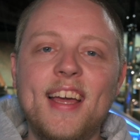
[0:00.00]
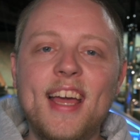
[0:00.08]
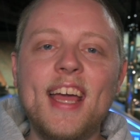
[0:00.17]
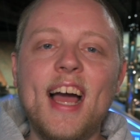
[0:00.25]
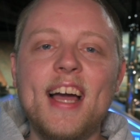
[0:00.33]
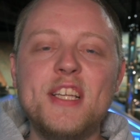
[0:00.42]

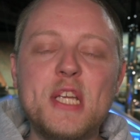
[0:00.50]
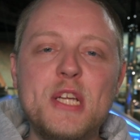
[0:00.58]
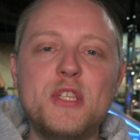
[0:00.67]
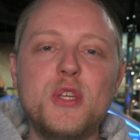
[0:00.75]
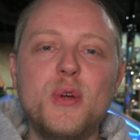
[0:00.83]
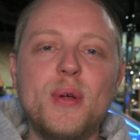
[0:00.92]
Hey guys,
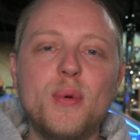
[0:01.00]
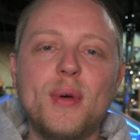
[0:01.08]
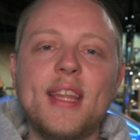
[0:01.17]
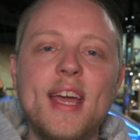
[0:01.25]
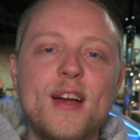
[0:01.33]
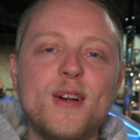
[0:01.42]
it's Ewan
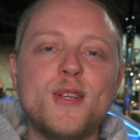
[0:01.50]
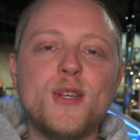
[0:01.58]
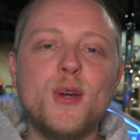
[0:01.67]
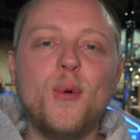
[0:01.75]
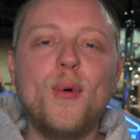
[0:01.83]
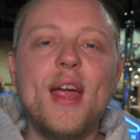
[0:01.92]
with the Air
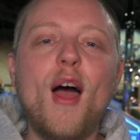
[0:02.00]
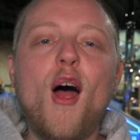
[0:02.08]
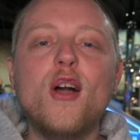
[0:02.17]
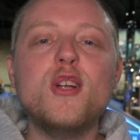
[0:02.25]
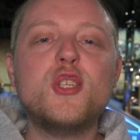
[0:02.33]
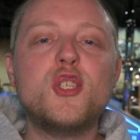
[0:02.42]
Zoo. We
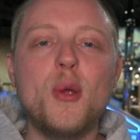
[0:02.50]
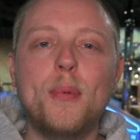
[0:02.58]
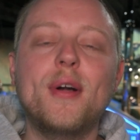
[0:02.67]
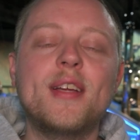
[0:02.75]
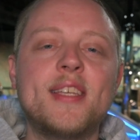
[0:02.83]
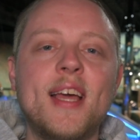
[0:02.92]
are
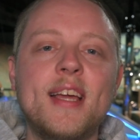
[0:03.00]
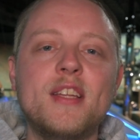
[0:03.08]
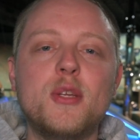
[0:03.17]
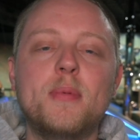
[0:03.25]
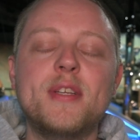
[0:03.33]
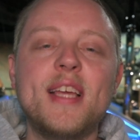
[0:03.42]
super excited
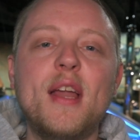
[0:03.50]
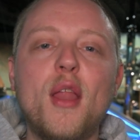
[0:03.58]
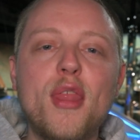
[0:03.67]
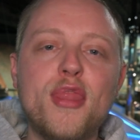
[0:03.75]
to present